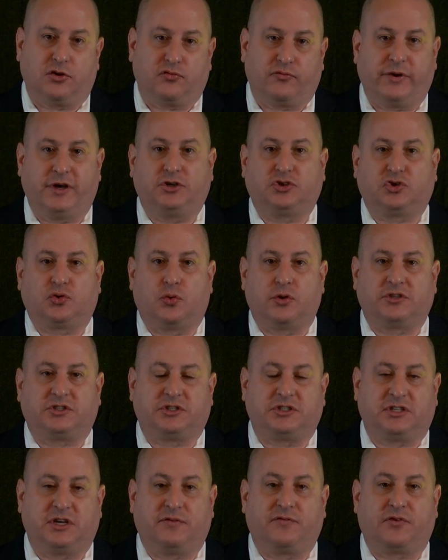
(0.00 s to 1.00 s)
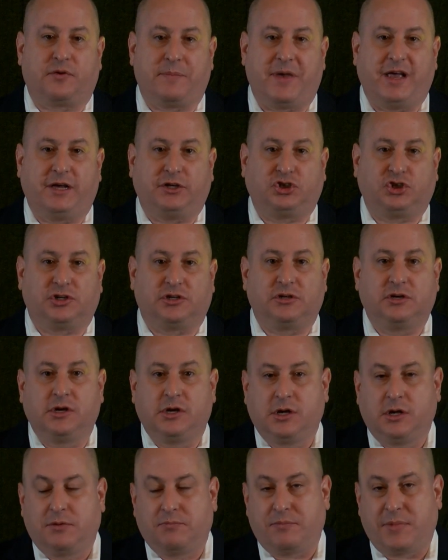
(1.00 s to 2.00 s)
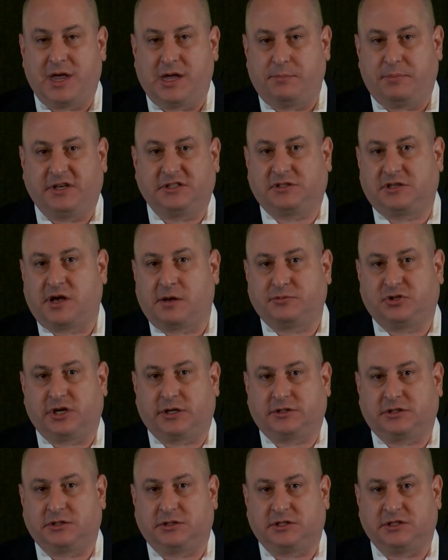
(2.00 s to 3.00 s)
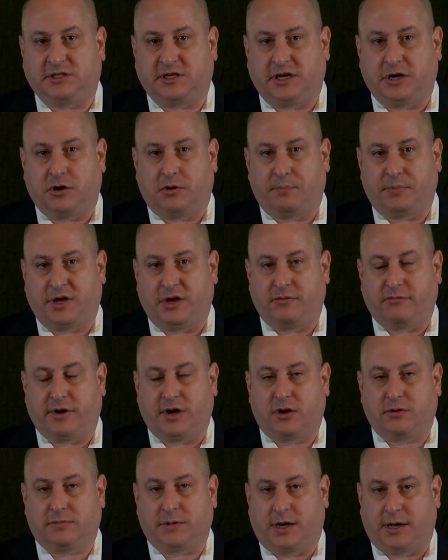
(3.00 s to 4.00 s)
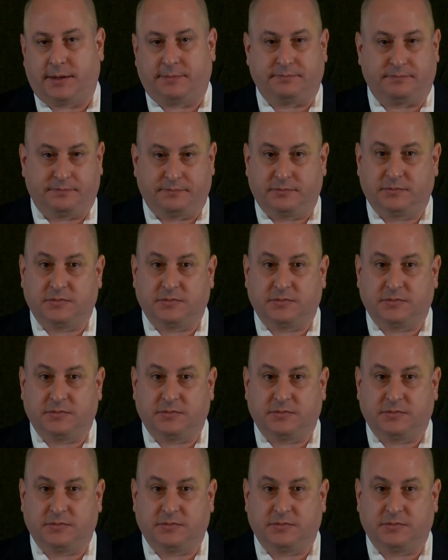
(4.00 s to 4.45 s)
resources, information may be subjected to DLP